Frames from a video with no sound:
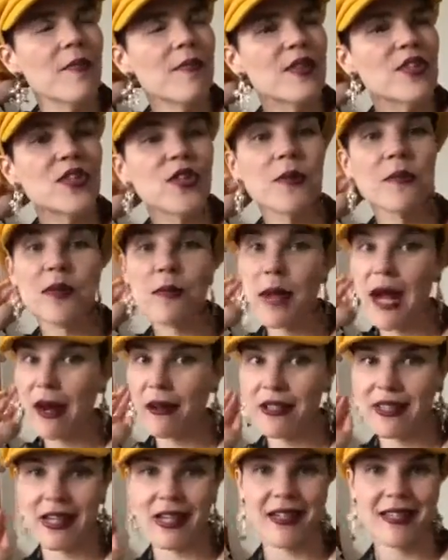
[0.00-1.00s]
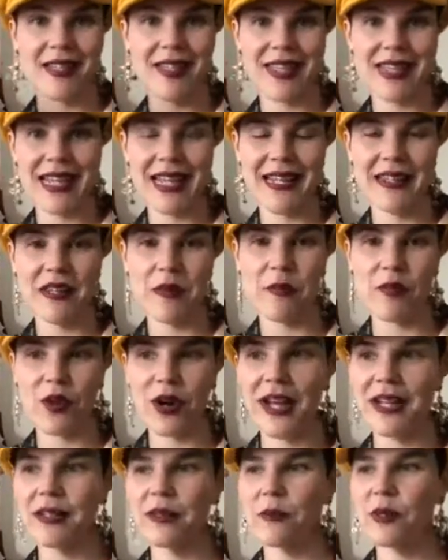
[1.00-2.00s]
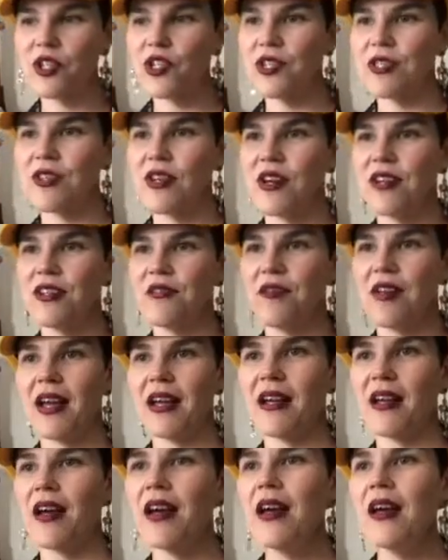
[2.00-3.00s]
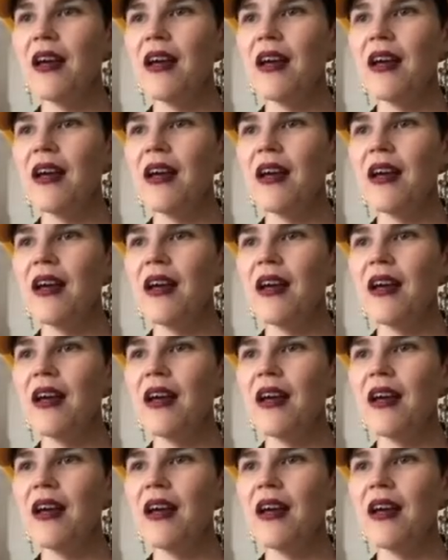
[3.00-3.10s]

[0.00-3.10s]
Snooper's Paradise in Brighton, which is kind of like